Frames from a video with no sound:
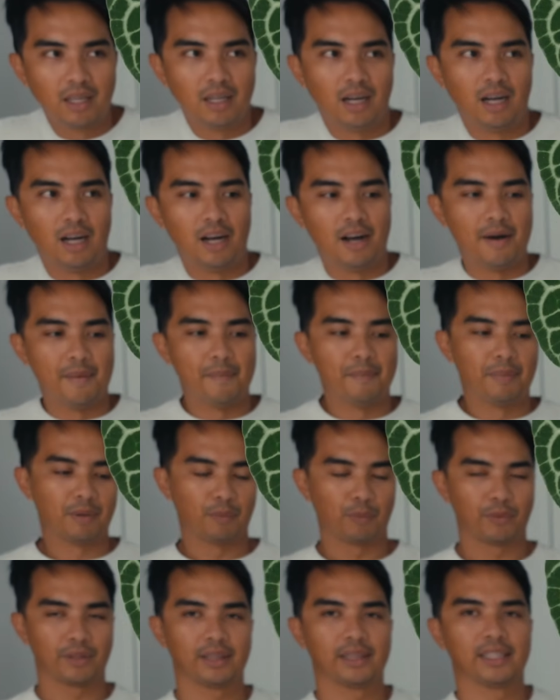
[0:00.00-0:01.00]

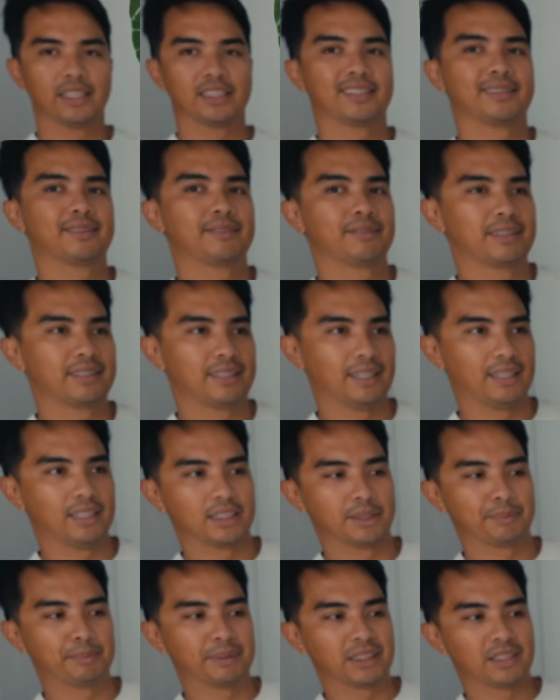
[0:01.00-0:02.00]
But with this
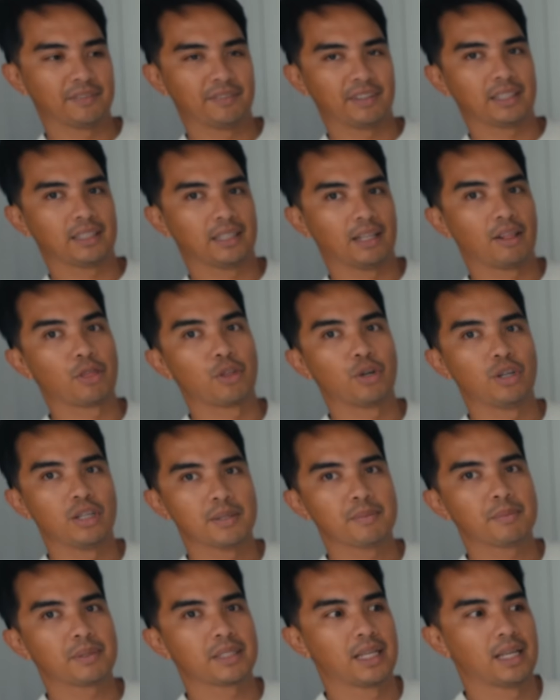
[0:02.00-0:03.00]
specific
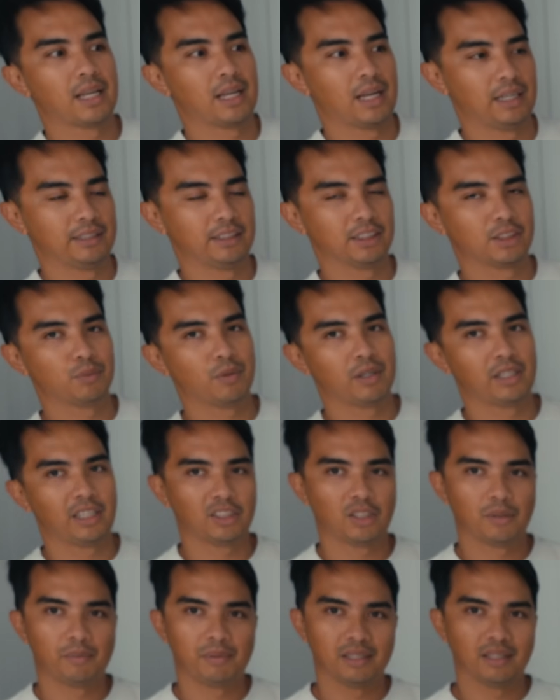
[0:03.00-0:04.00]
anthuriums, I just
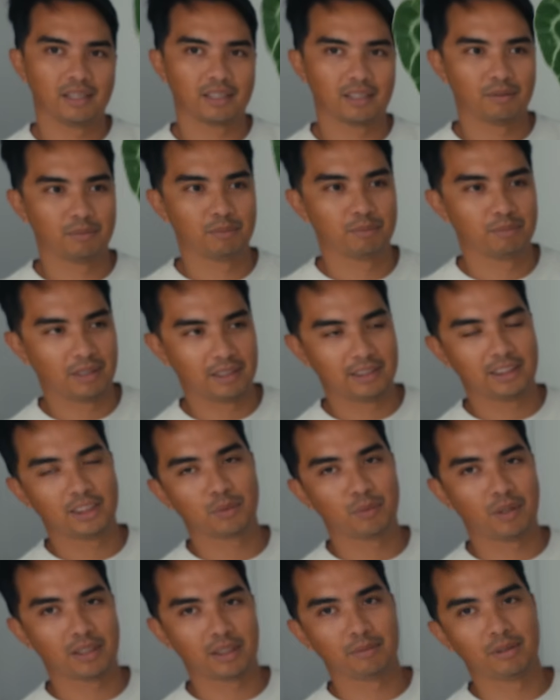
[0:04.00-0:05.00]
wanted to be like I
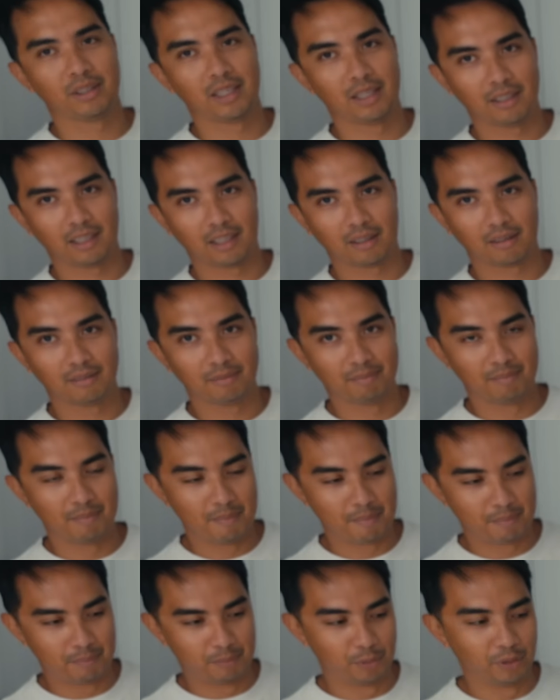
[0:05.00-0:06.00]
just wanted to get like
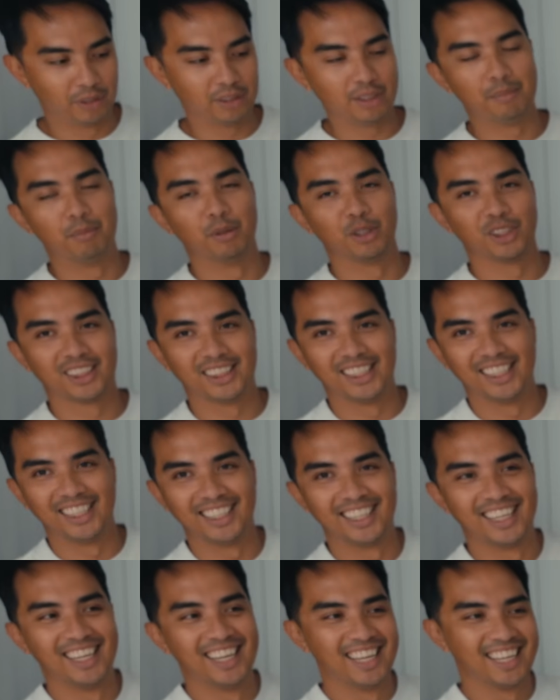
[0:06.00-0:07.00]
really bushy.
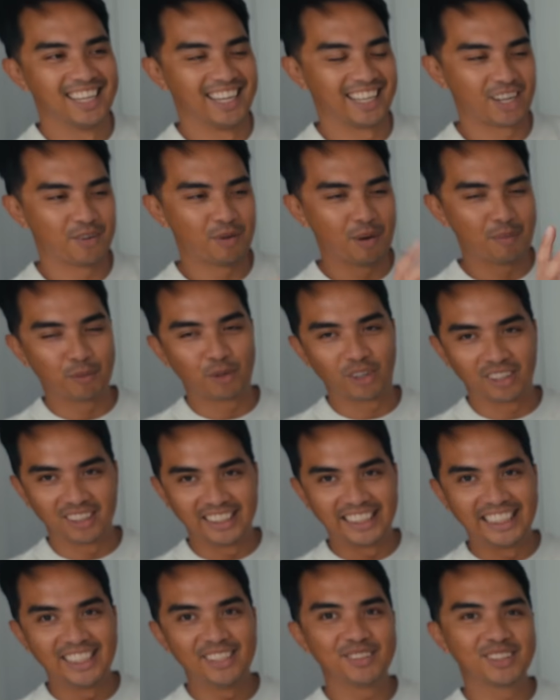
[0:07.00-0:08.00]
Like I want more
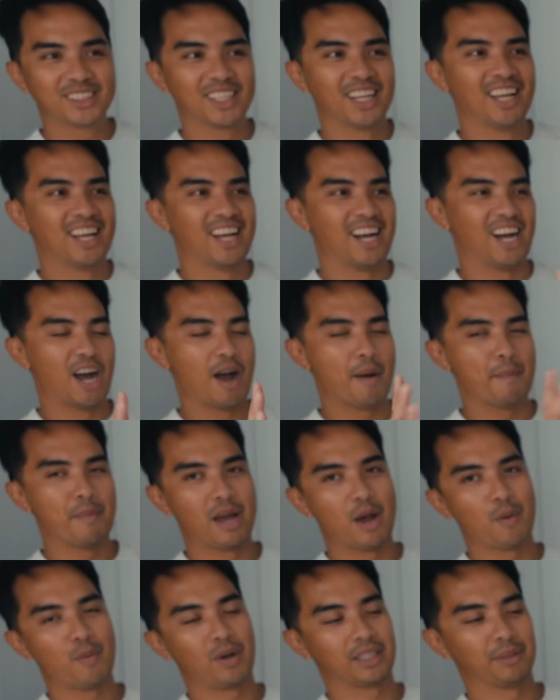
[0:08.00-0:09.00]
leaves, but
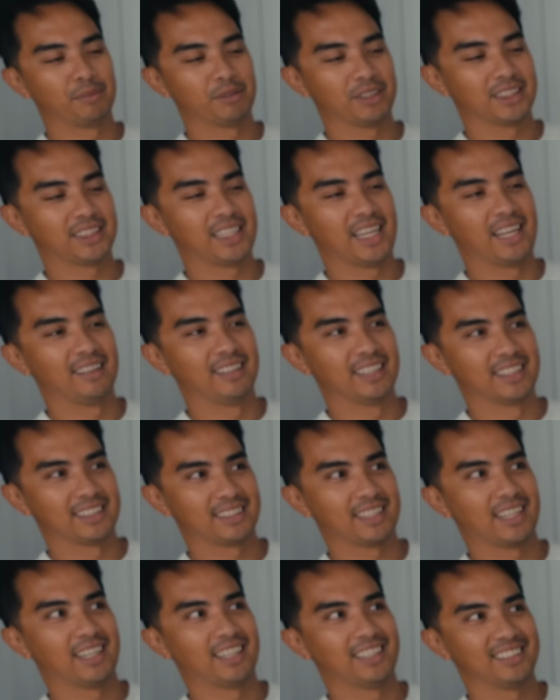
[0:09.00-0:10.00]
I want them to stay in this
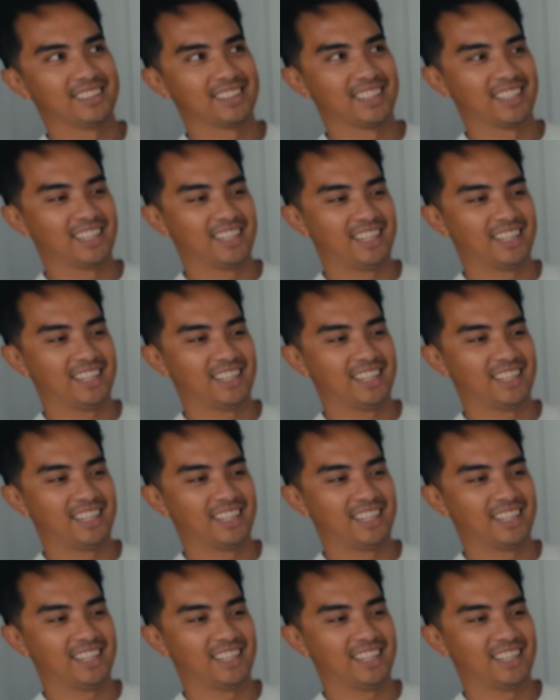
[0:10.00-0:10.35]
size.